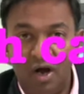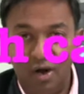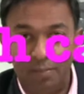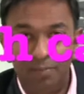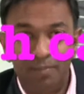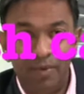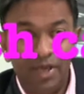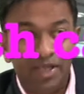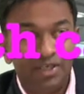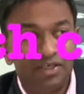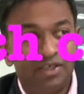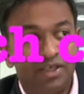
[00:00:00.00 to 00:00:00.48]
are
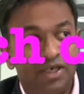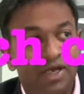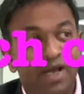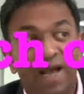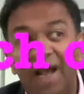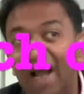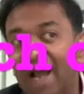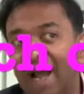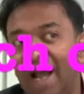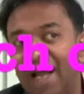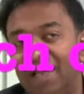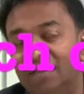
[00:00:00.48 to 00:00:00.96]
better
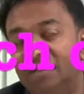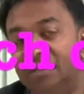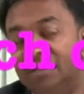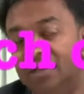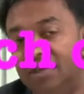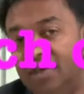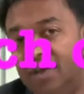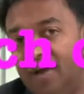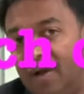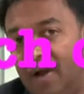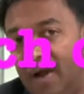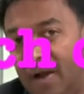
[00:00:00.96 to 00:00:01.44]
at
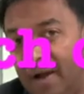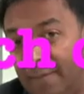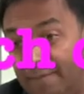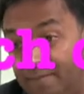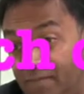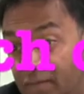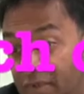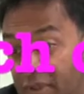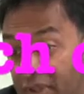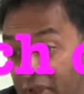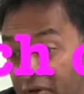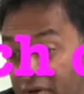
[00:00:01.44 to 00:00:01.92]

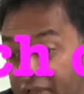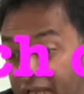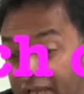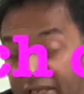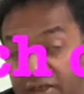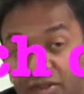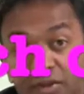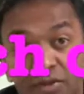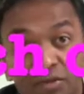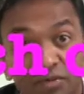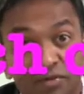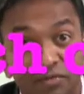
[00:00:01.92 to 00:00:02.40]

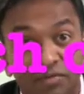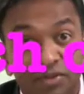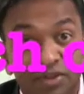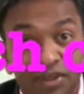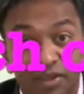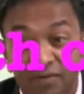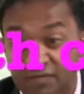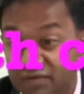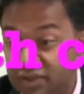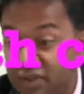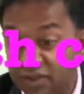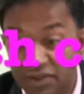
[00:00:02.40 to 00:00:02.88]
locational
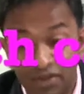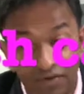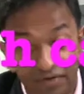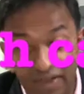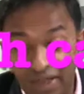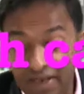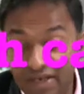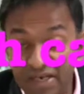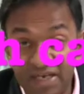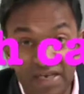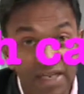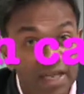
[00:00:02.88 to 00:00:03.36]
services, so
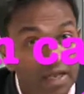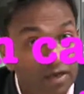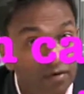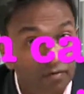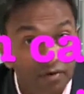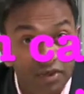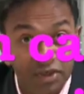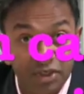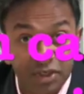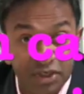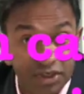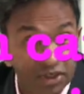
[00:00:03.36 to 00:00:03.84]
they're
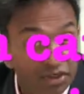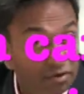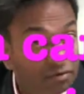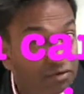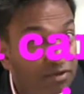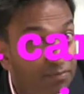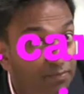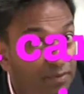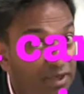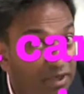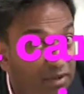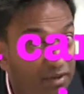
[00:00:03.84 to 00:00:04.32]
nearer to you
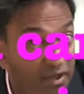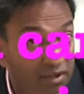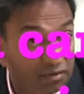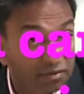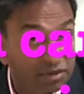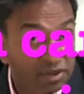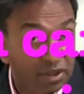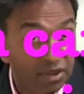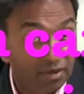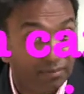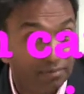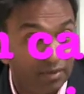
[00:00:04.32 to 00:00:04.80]
to pick
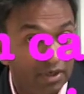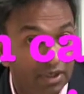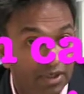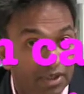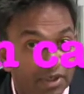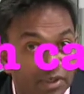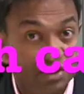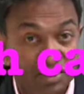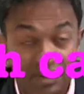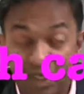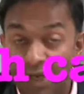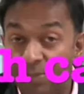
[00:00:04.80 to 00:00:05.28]
those up.
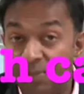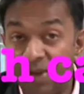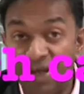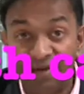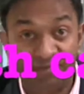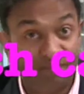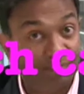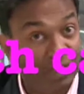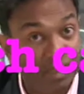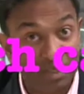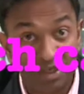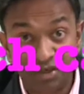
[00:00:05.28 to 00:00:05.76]
Some
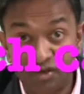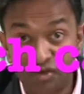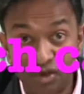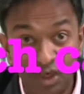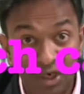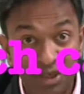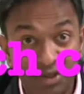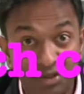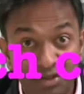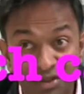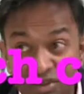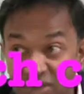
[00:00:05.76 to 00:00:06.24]
have bigger
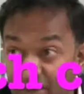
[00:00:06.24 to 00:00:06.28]
trucks,